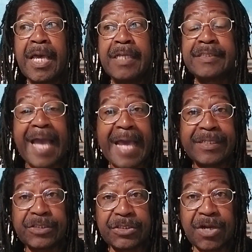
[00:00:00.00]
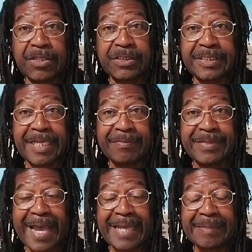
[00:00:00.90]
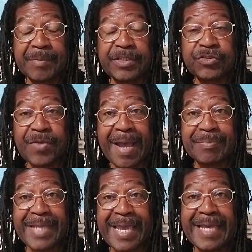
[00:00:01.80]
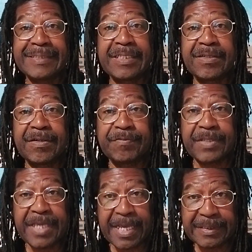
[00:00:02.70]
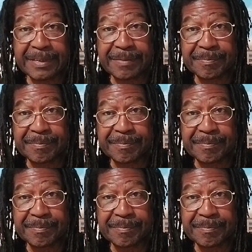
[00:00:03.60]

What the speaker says: Scotty's charges have not been dropped as of yet.